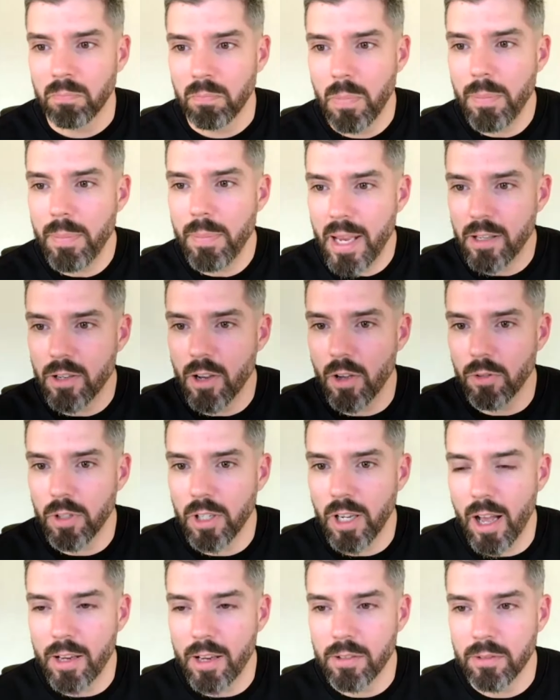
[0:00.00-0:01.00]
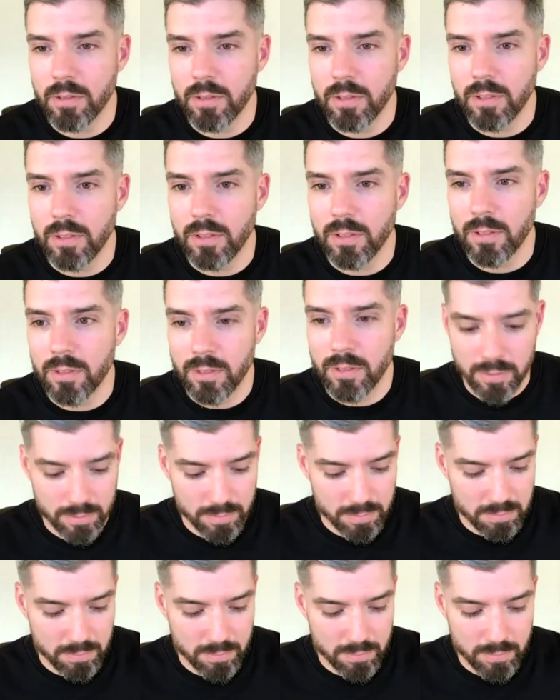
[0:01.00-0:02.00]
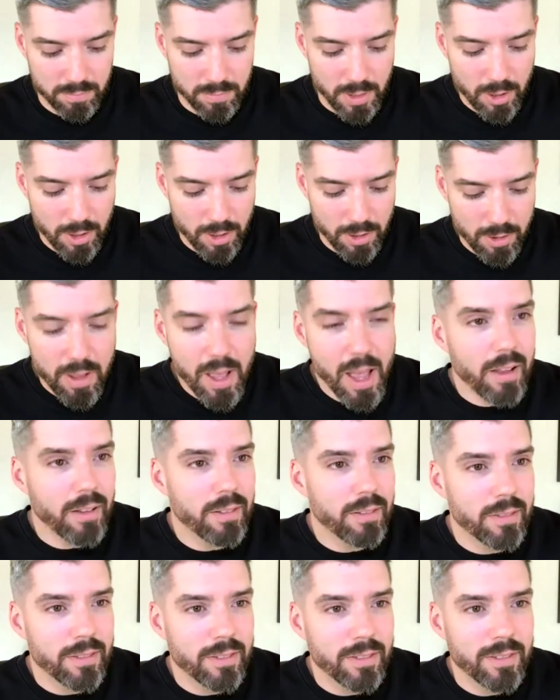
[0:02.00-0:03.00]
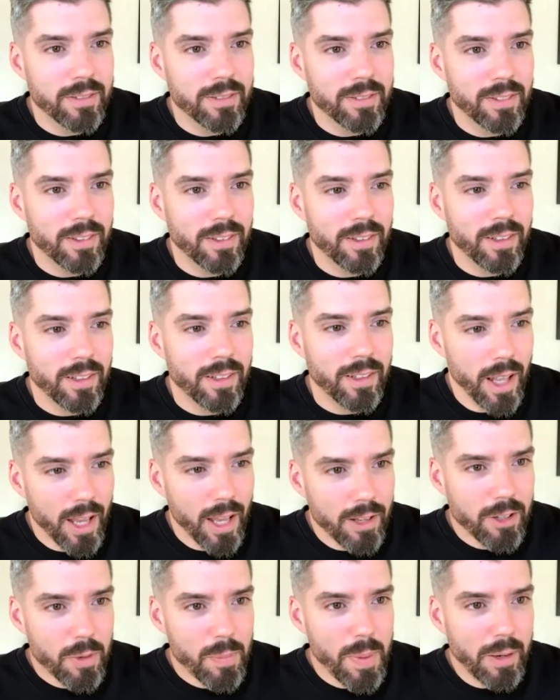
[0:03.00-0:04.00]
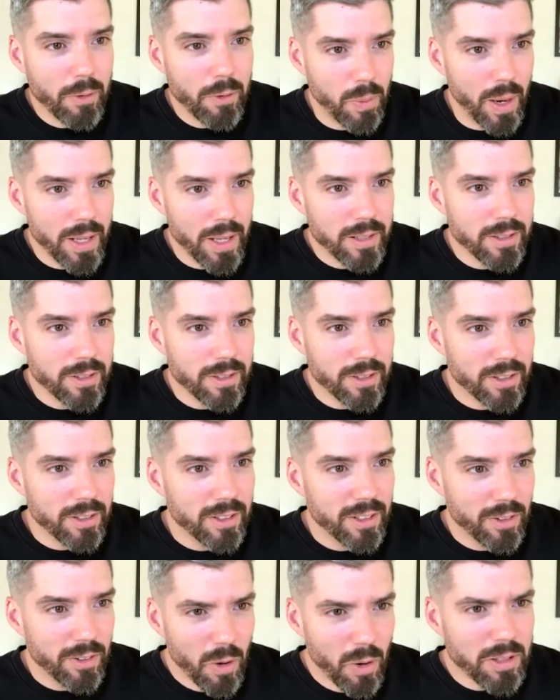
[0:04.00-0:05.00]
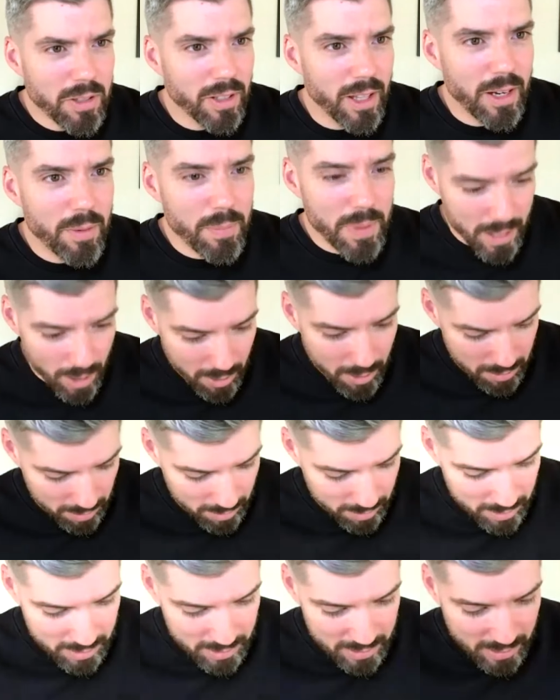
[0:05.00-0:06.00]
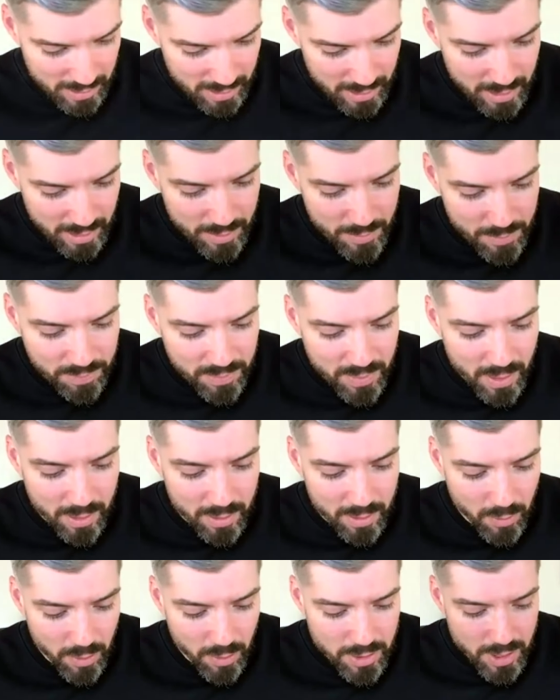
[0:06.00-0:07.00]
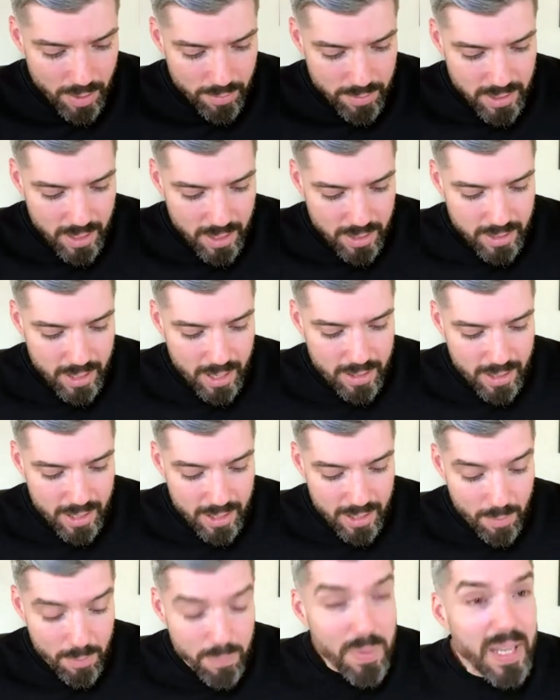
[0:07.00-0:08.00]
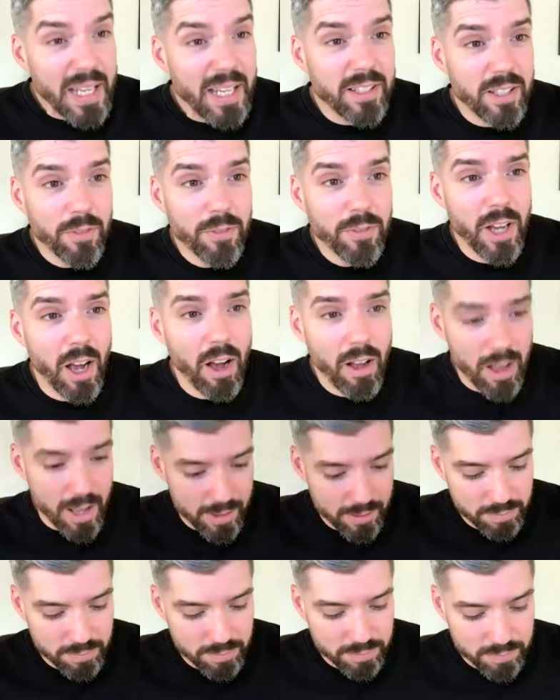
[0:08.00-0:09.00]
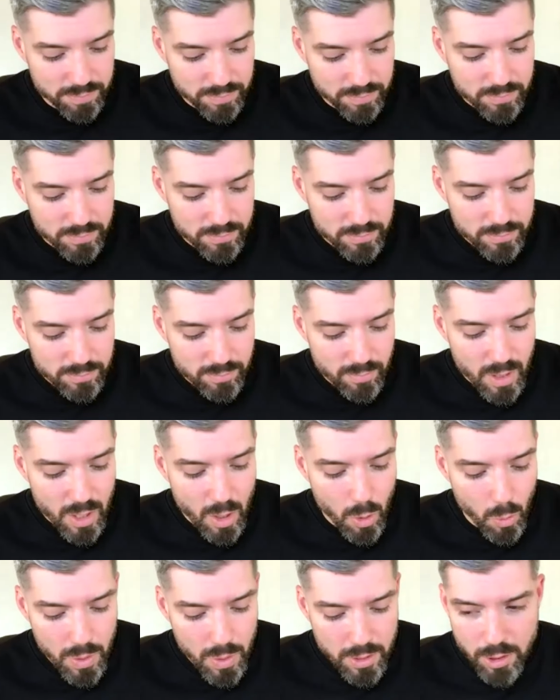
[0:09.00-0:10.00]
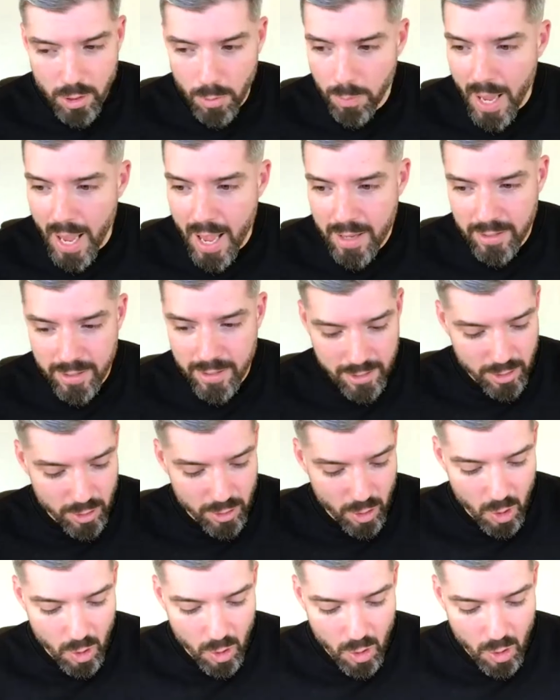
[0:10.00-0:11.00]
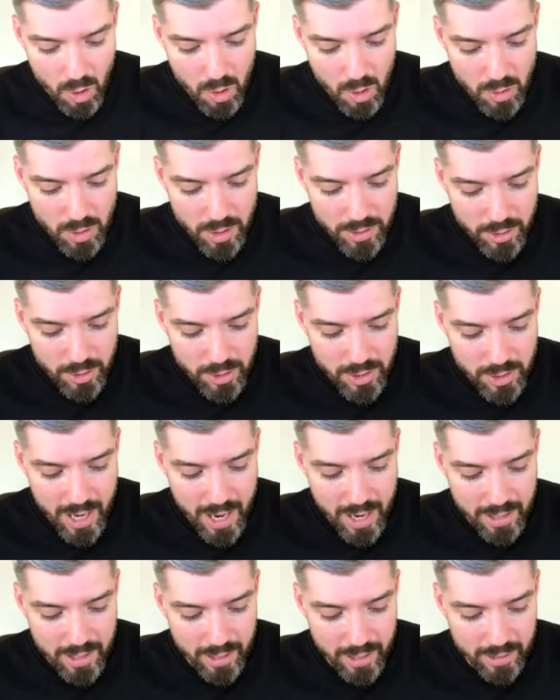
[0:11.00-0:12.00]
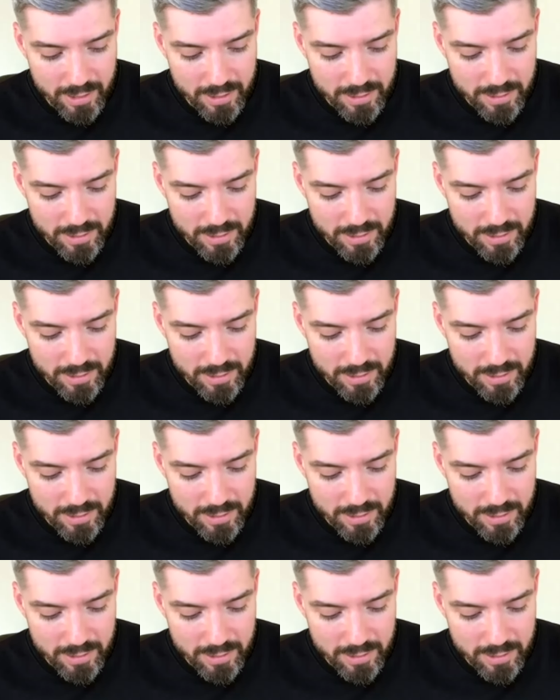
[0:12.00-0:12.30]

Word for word: be made known to God. You can do that. Yeah, you can make requests. Of course, let them be known. Verse 7 says, "And then the peace of God, which surpasses all understanding,